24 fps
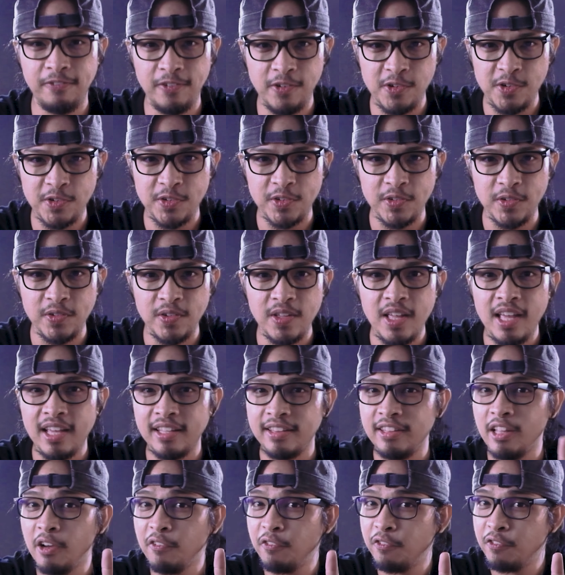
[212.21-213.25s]
photo,
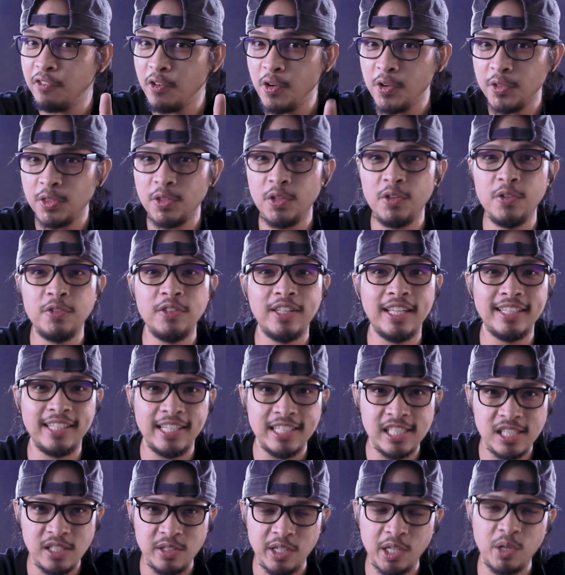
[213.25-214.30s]
the photo that
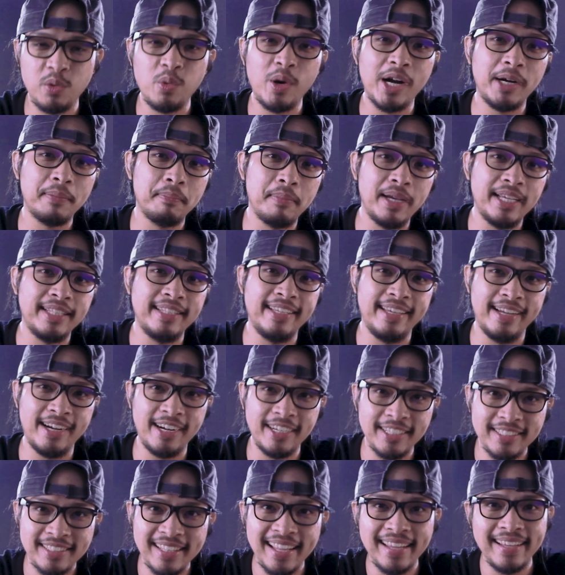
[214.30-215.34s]
is required by the
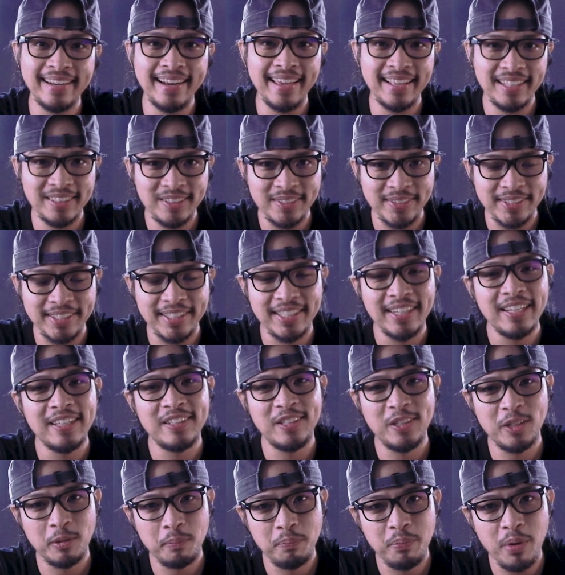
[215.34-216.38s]
art director,
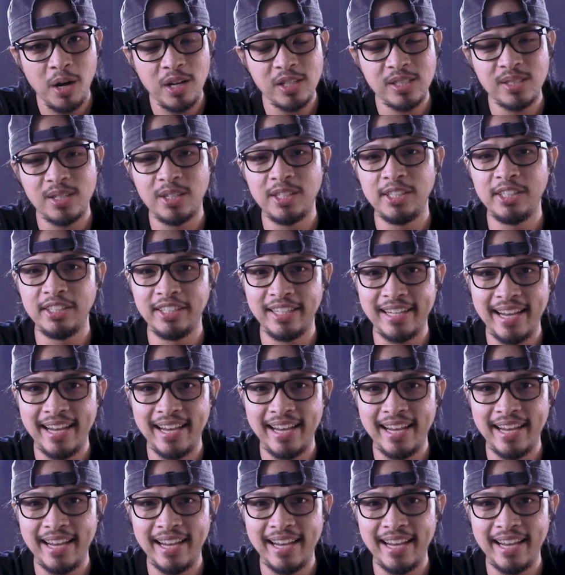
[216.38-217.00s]
your boss or your